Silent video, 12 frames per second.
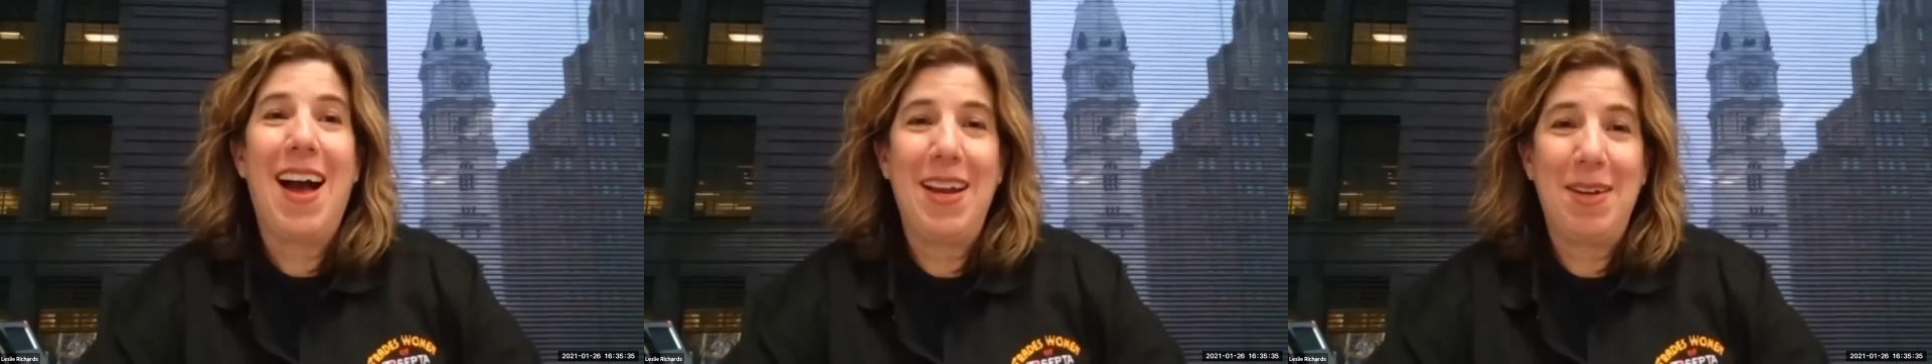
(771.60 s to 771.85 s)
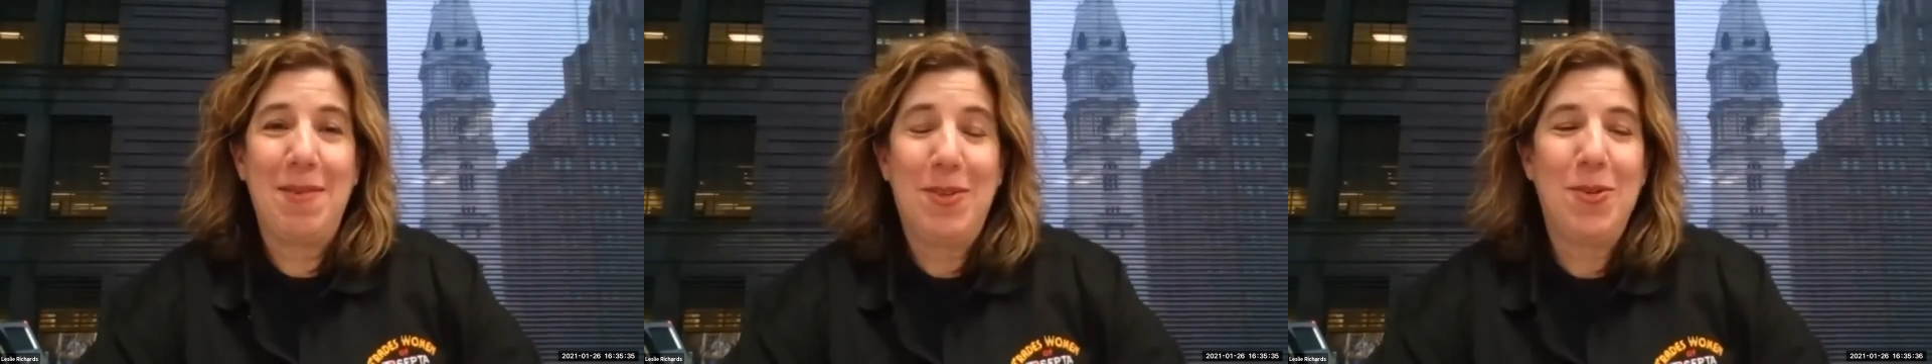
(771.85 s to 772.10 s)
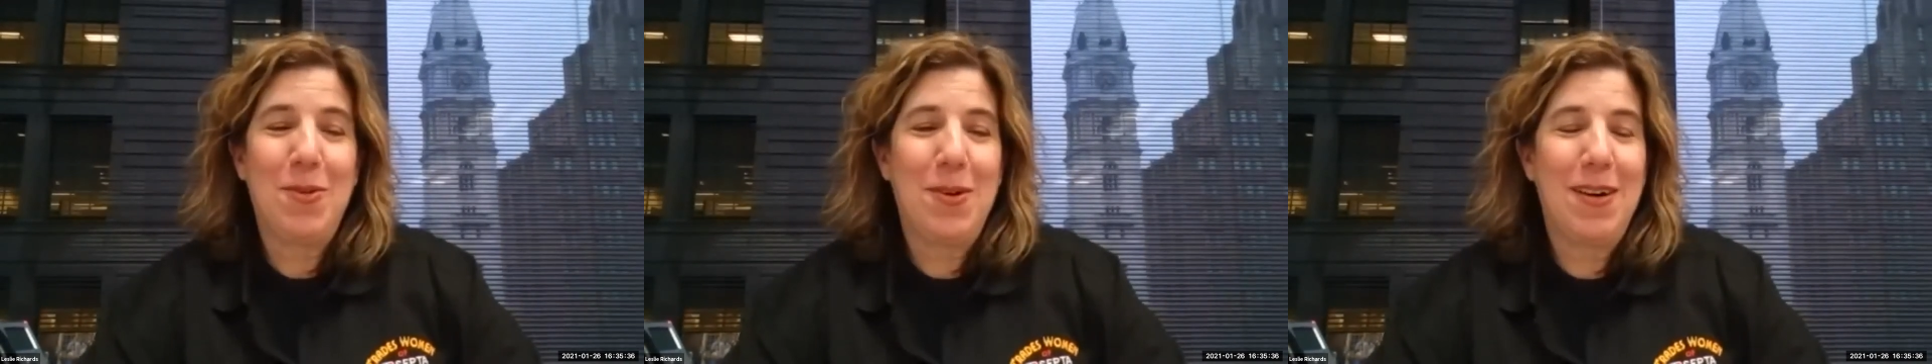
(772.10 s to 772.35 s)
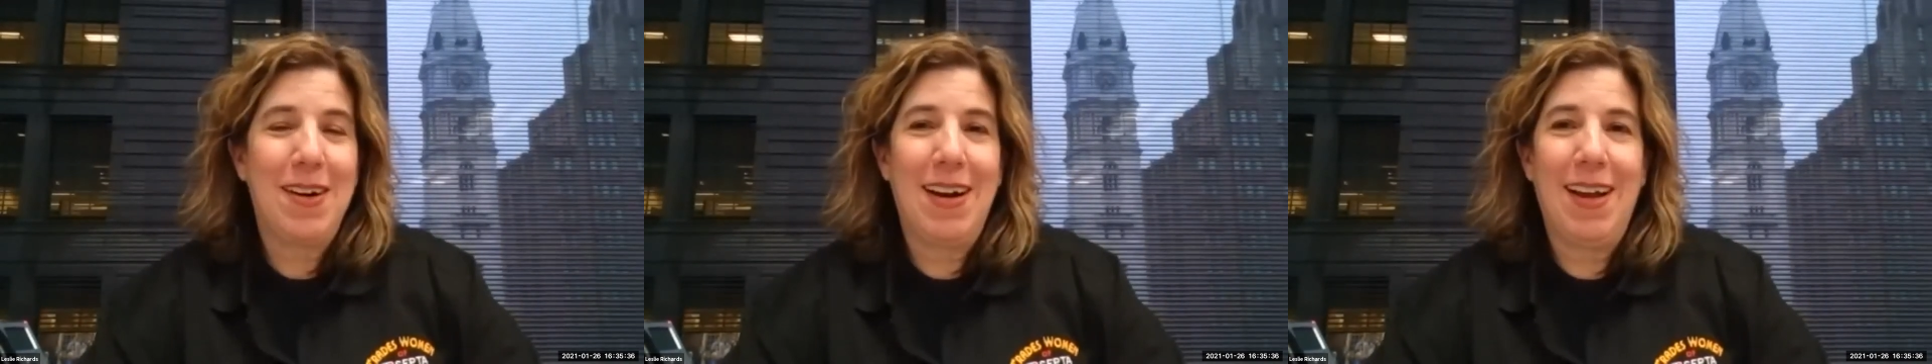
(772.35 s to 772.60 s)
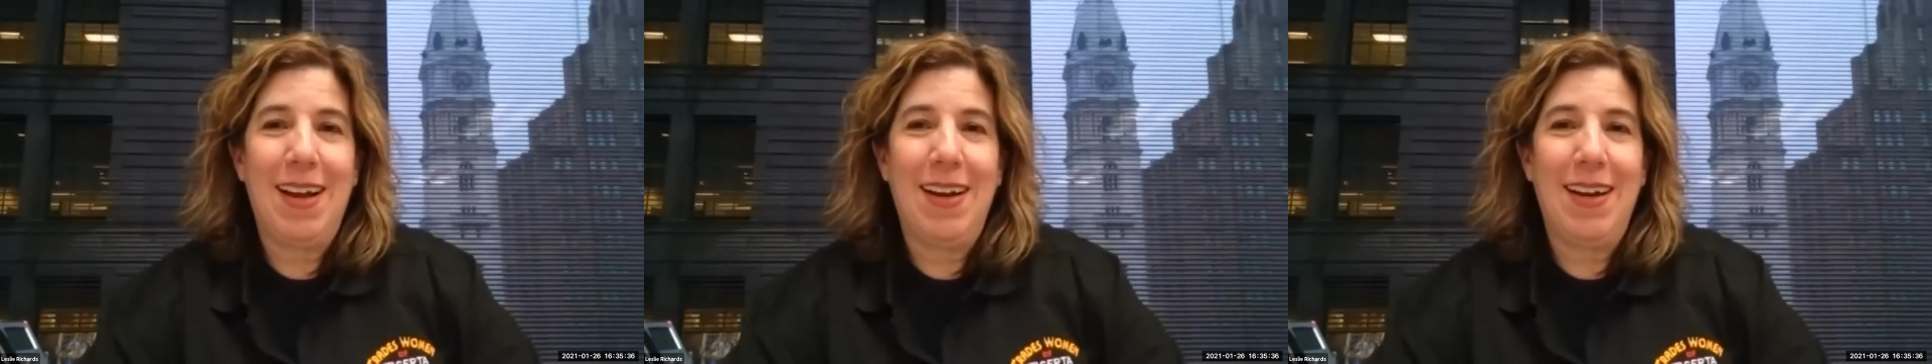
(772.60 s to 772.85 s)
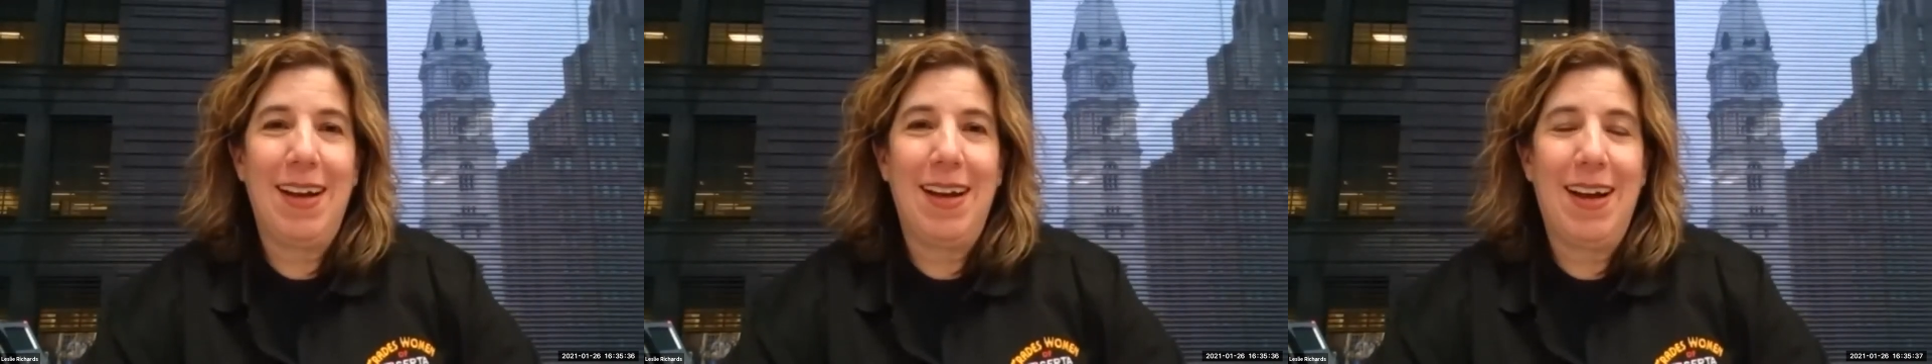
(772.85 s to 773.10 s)
I am sure.
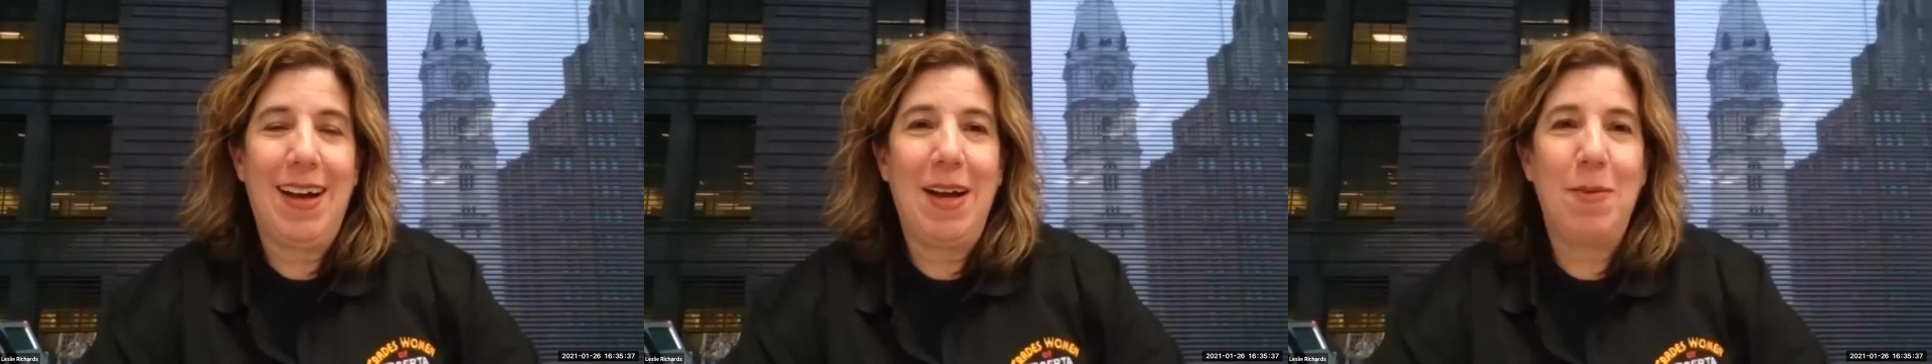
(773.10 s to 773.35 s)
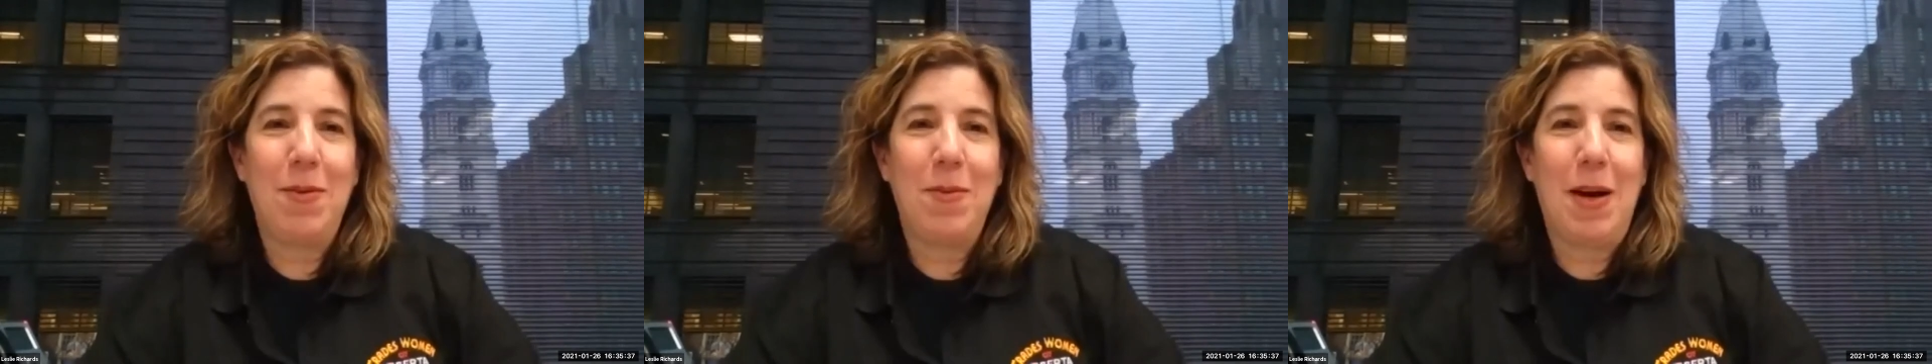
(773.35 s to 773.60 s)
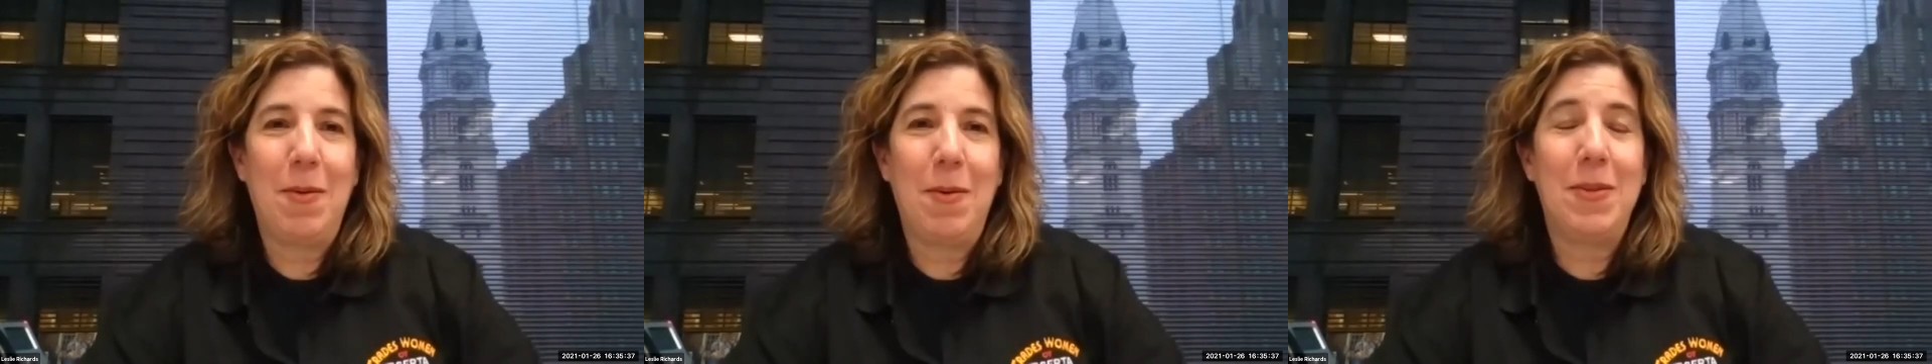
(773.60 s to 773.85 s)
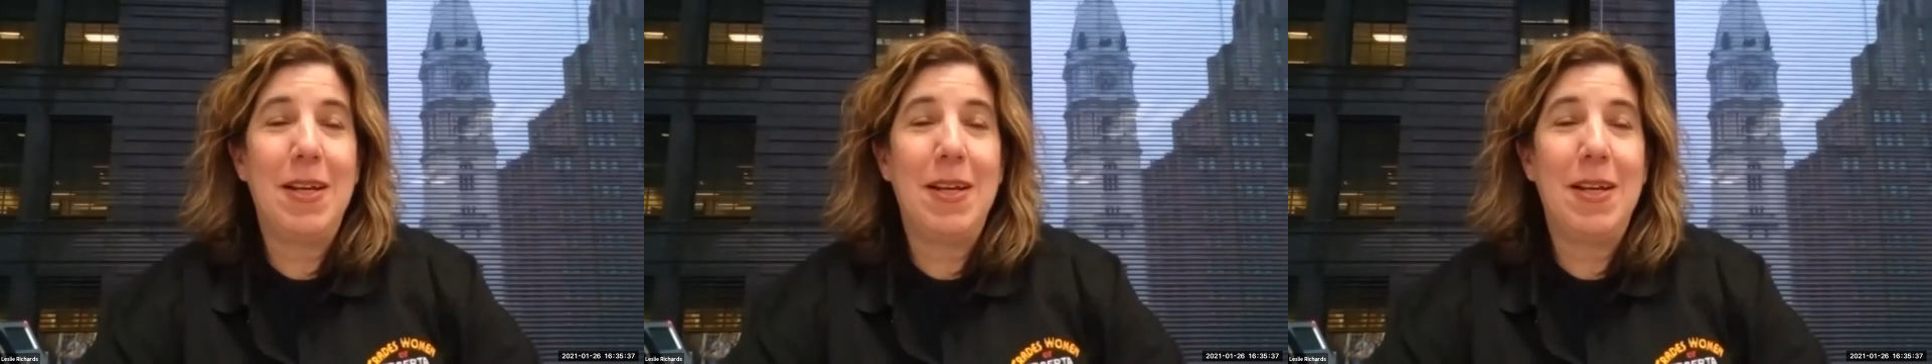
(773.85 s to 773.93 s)
And I will